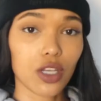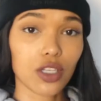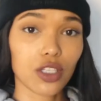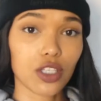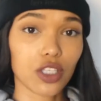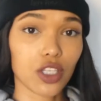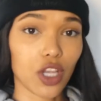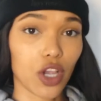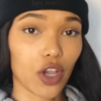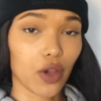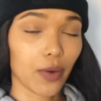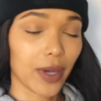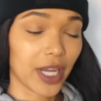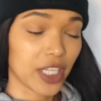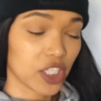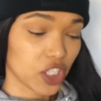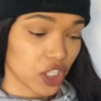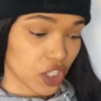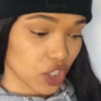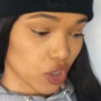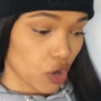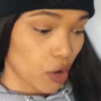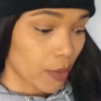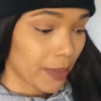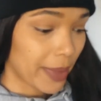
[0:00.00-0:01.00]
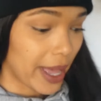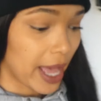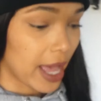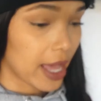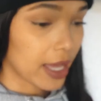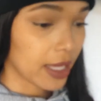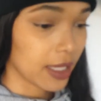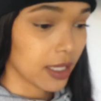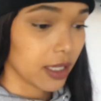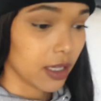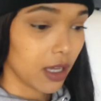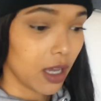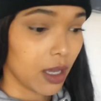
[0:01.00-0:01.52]
So I just got
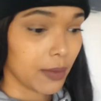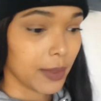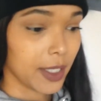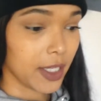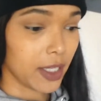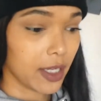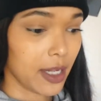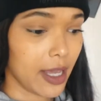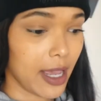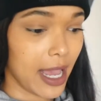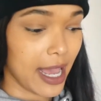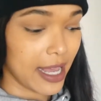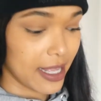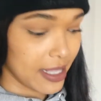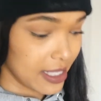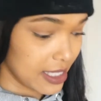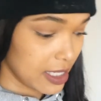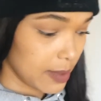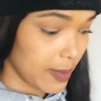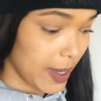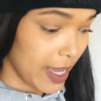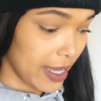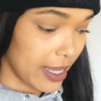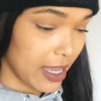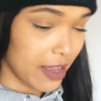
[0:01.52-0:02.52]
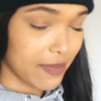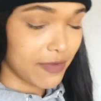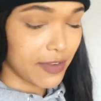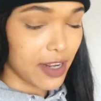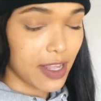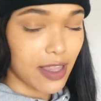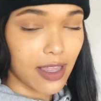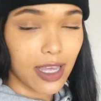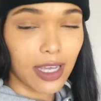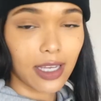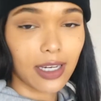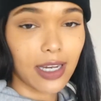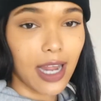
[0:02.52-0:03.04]
back. I'm gonna ante back
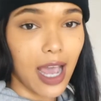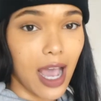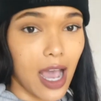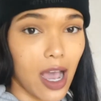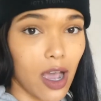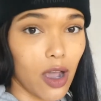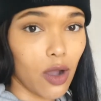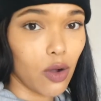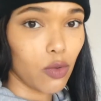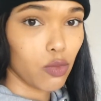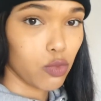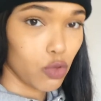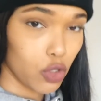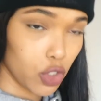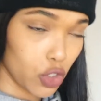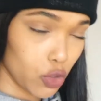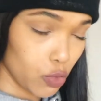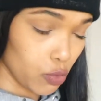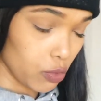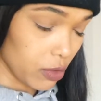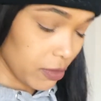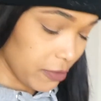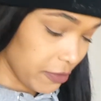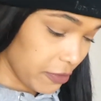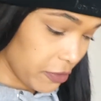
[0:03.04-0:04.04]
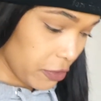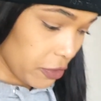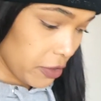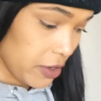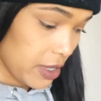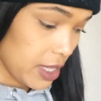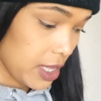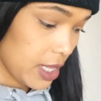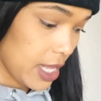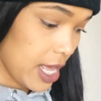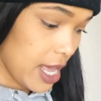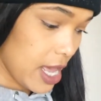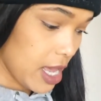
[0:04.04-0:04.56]
everything now, wash all the fruit
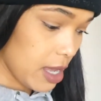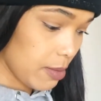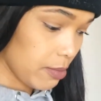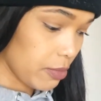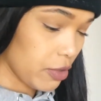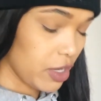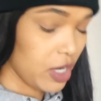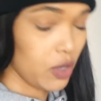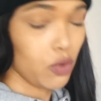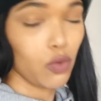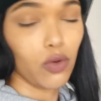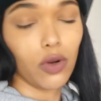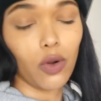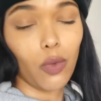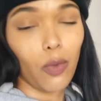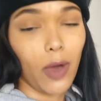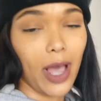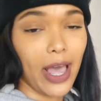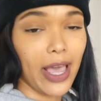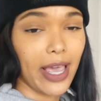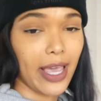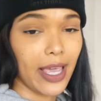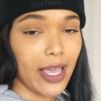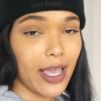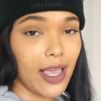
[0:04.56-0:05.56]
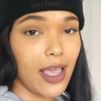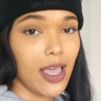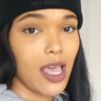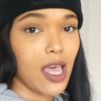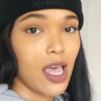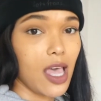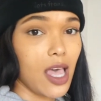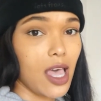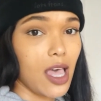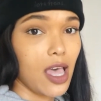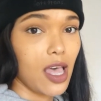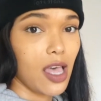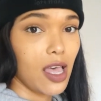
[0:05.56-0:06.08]
and that, and put it all away.
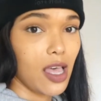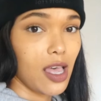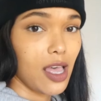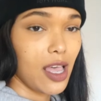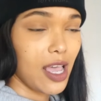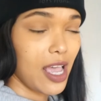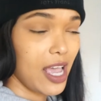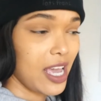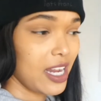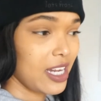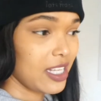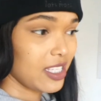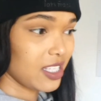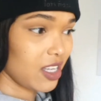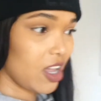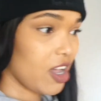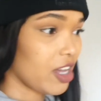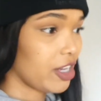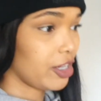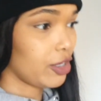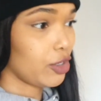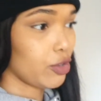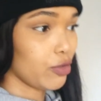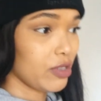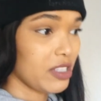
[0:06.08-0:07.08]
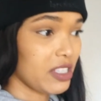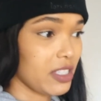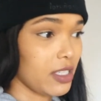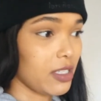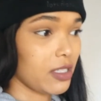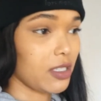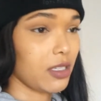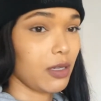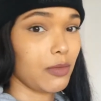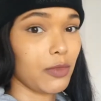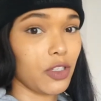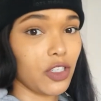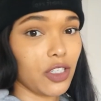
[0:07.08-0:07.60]
and it's kind of noisy,
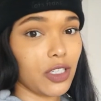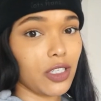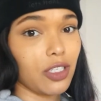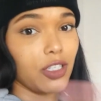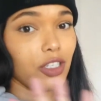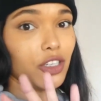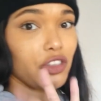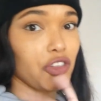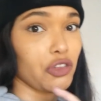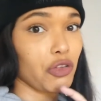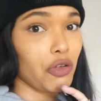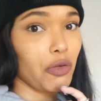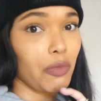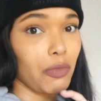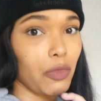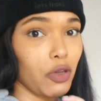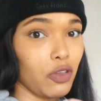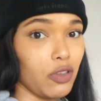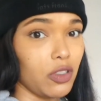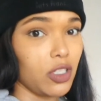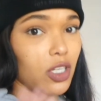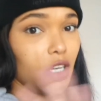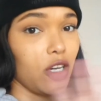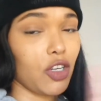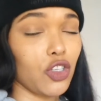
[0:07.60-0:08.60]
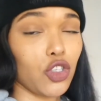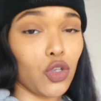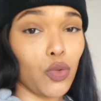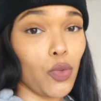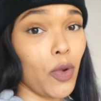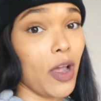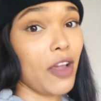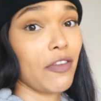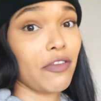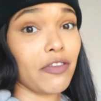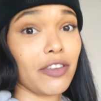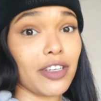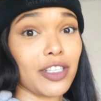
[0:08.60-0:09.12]
so I'm just going to do a montage or
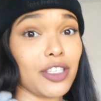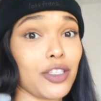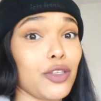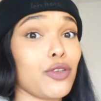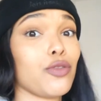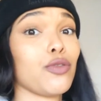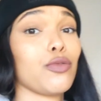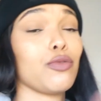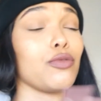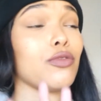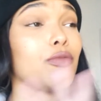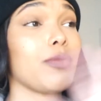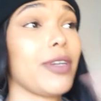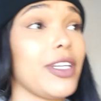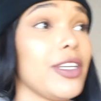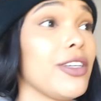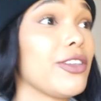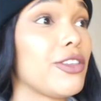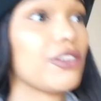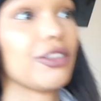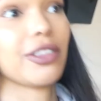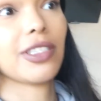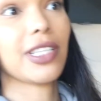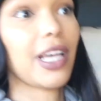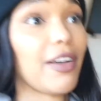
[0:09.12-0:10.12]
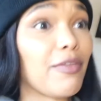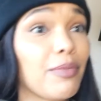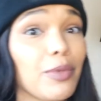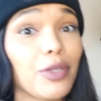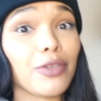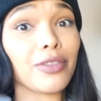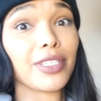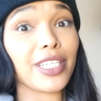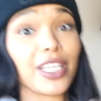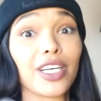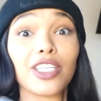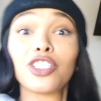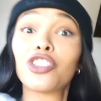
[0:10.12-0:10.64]
whatever it's called where you just have
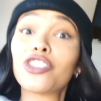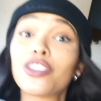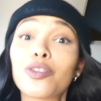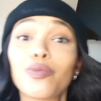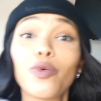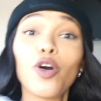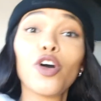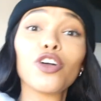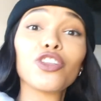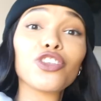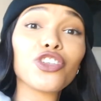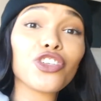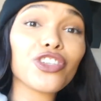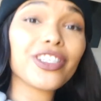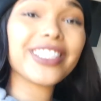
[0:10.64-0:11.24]
music and just watch.